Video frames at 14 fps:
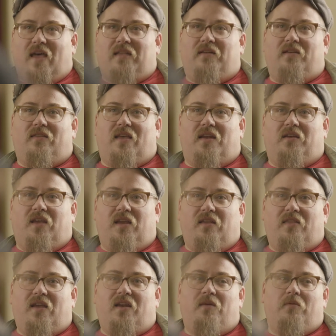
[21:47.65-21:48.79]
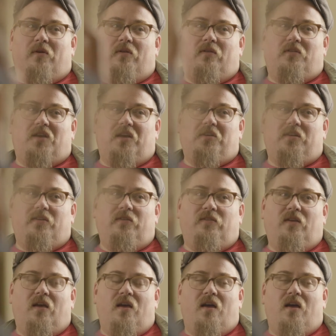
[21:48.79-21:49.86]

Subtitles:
that need in that neighborhood changes,